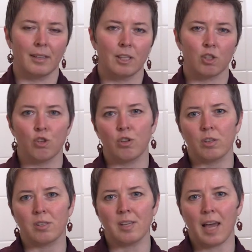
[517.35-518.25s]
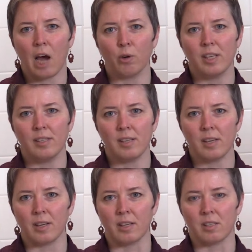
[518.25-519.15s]
So you can see how easy
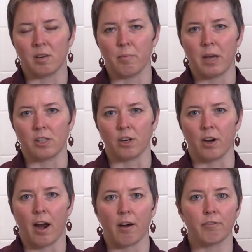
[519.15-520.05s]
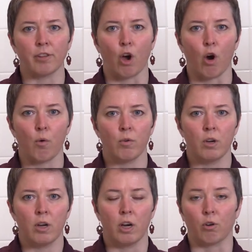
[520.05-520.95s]
it is to measure airflow
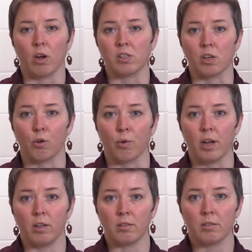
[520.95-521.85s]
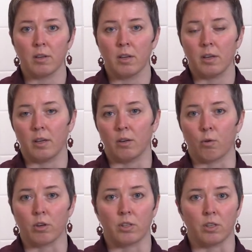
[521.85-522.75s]
across a grill in
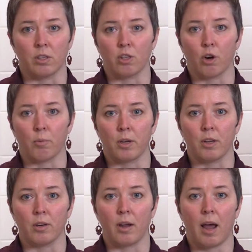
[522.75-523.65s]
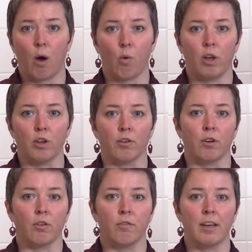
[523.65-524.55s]
order to determine how well
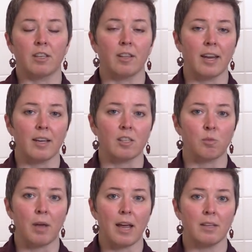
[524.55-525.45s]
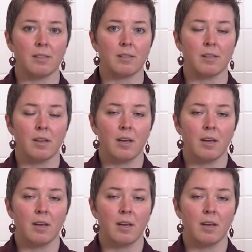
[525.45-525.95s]
you're ventilating a space.